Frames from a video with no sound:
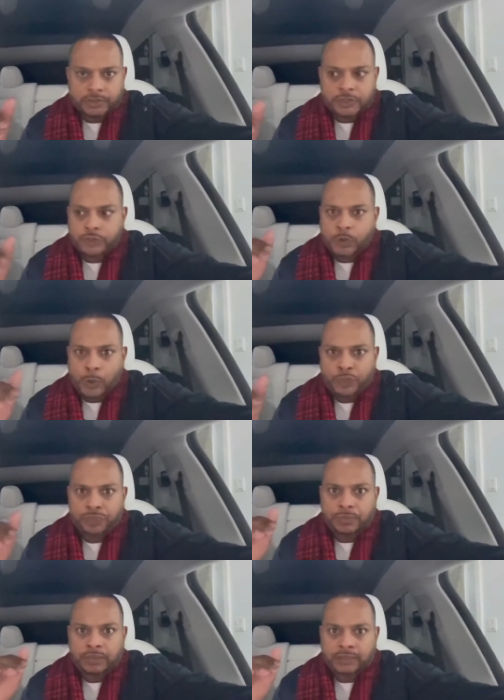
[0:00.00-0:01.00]
So don't
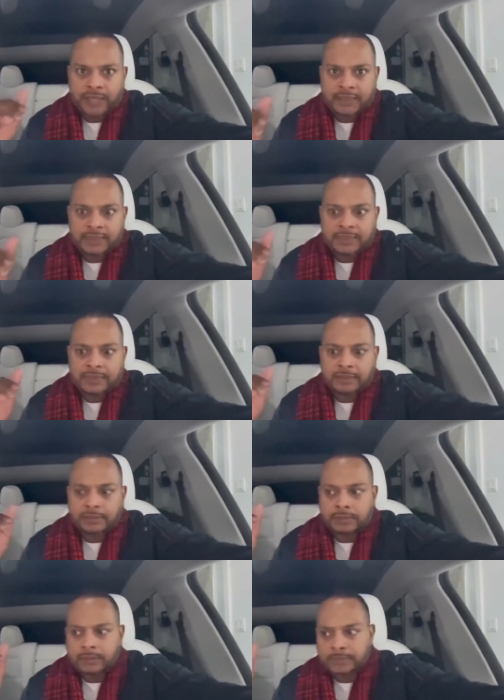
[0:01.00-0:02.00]
let
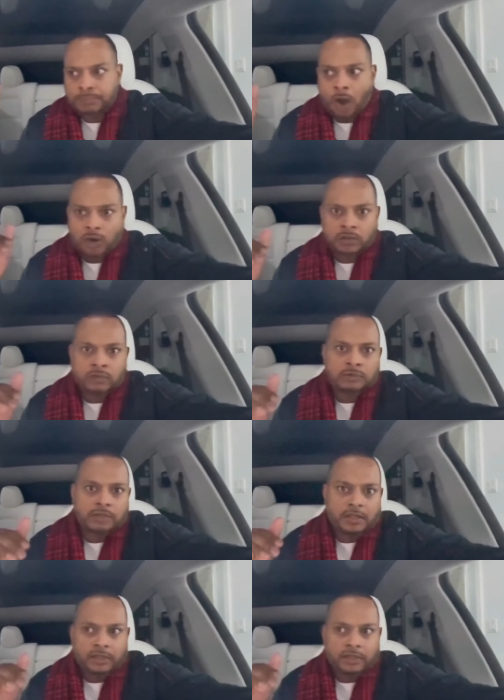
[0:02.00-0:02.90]
the Model